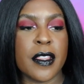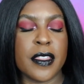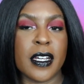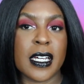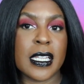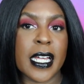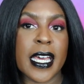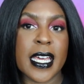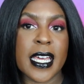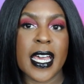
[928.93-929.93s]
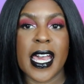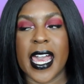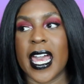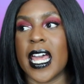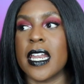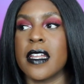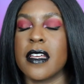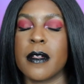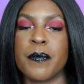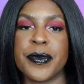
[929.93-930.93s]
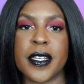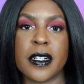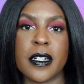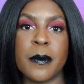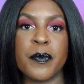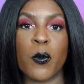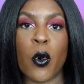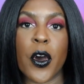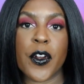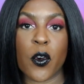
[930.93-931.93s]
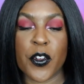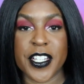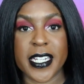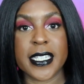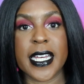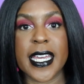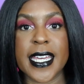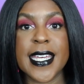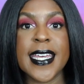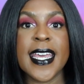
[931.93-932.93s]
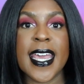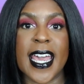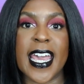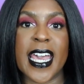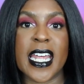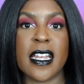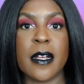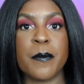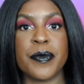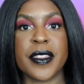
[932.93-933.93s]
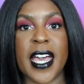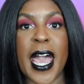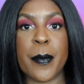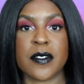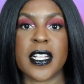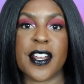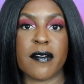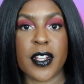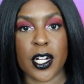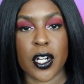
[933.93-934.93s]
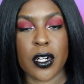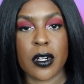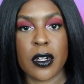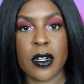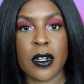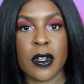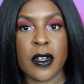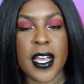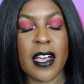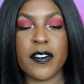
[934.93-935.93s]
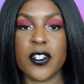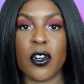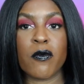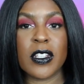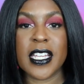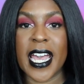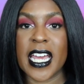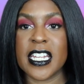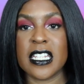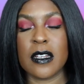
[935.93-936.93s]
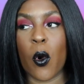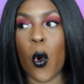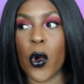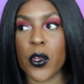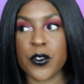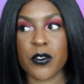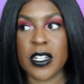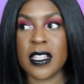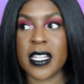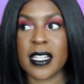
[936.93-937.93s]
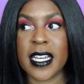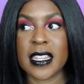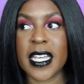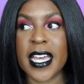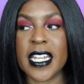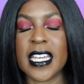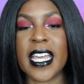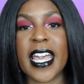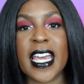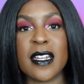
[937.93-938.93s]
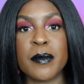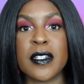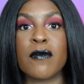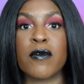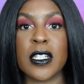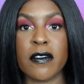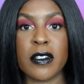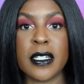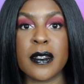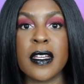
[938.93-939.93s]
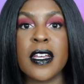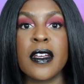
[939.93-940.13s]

the clay and the water, or the clay and the apple cider vinegar. If you don't really add any oils or anything like that, it can be really, really